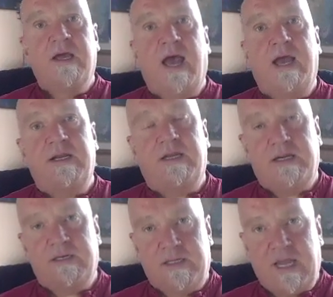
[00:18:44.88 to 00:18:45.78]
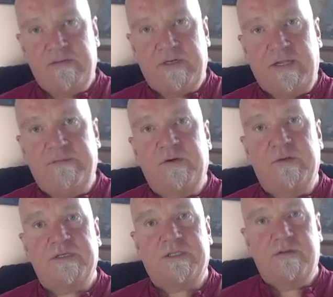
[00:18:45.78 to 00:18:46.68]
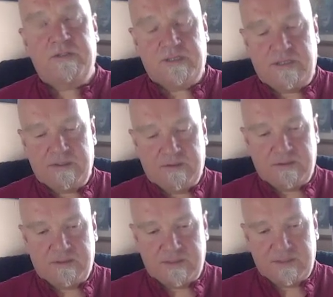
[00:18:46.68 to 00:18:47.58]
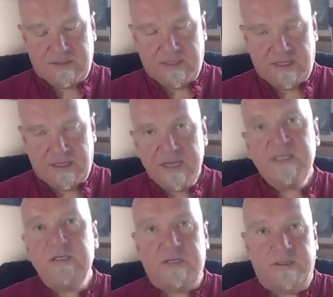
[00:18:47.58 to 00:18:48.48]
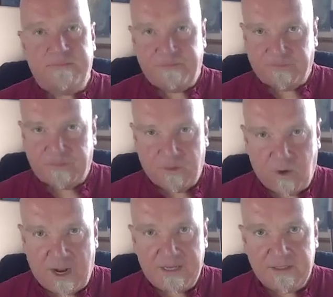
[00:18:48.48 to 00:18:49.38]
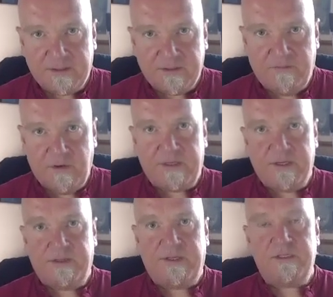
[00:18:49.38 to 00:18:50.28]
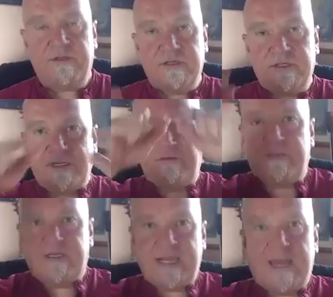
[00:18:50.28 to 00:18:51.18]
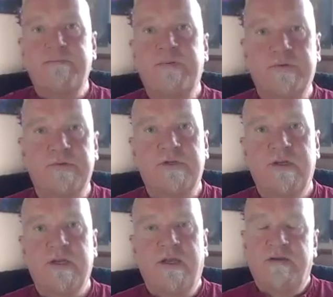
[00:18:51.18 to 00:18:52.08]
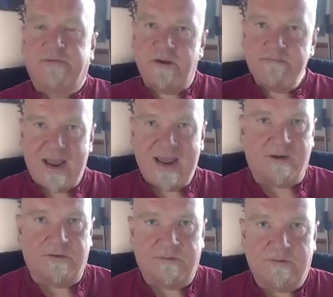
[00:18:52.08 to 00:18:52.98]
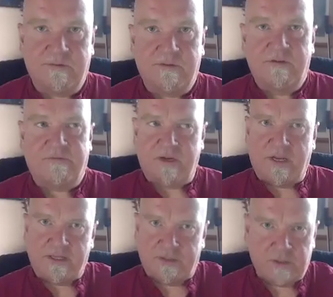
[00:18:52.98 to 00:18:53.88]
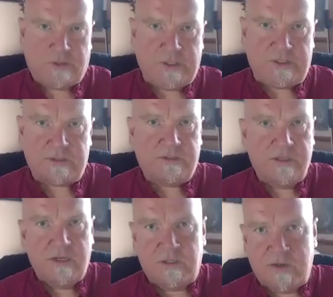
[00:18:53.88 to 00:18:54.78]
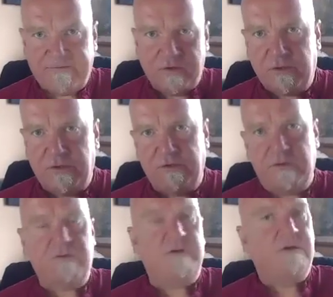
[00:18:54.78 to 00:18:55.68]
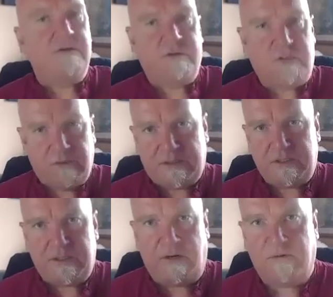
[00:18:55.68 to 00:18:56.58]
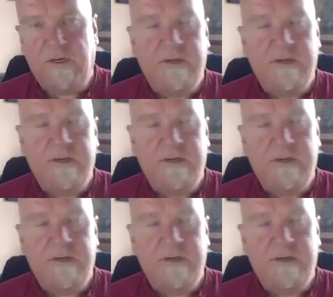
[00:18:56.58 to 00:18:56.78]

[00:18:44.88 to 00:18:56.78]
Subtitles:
And it gave it an influence. So the Indian way of looking at things, you can see from their temples, very male, very like, this is it. You have your guru, do what you're told.